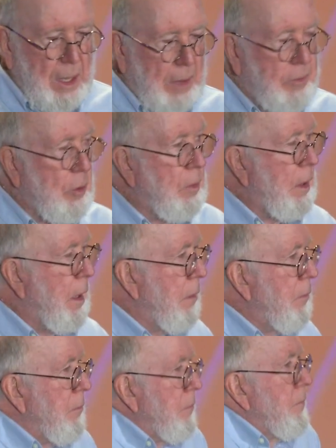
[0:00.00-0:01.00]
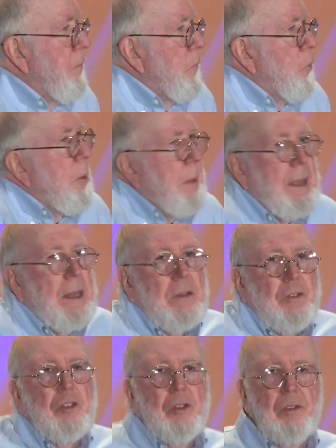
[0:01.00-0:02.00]
And so we're about
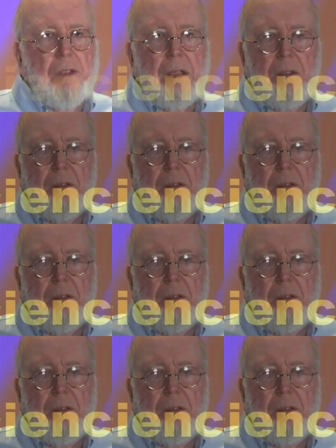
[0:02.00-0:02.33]
inefficiencies,